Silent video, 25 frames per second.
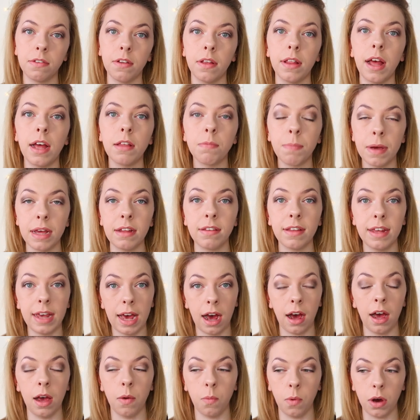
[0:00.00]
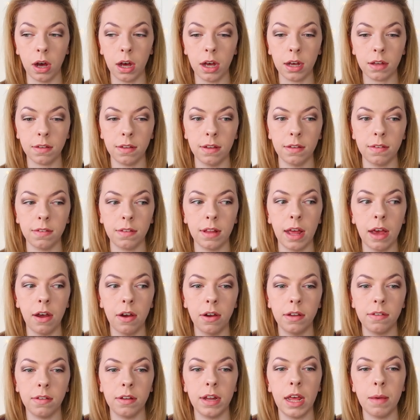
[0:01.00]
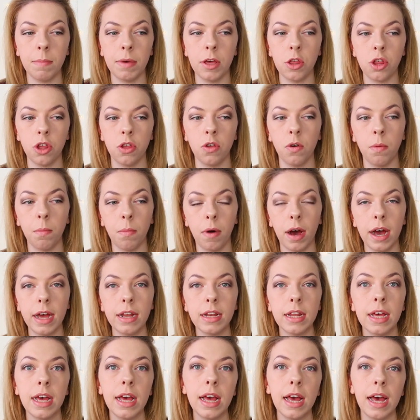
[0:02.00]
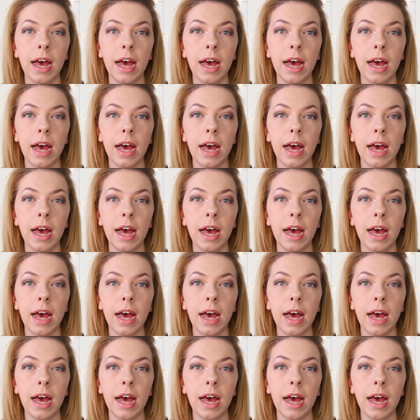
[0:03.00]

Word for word: So that's basically how it works. Is there is an image in your mind,